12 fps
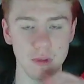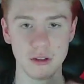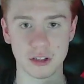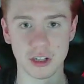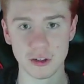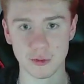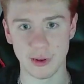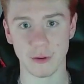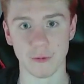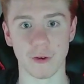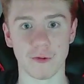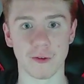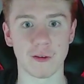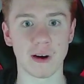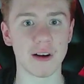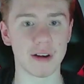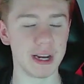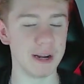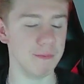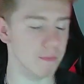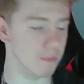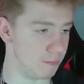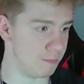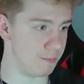excuse me, for Ferrari,
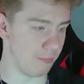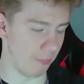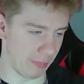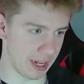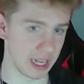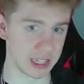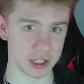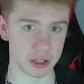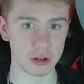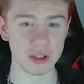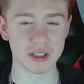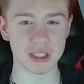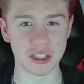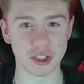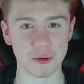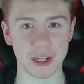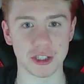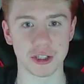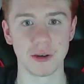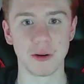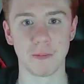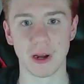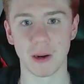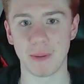it's a good situation,
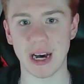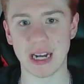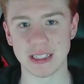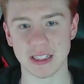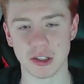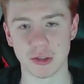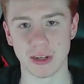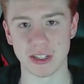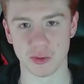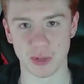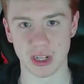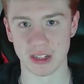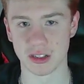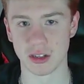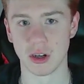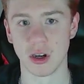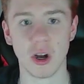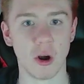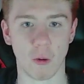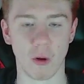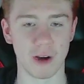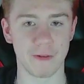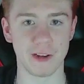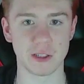but a bad situation, because what
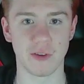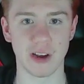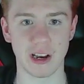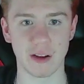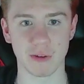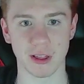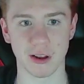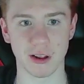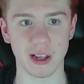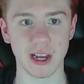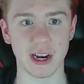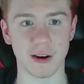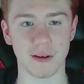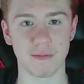if he's fighting with Leclerc?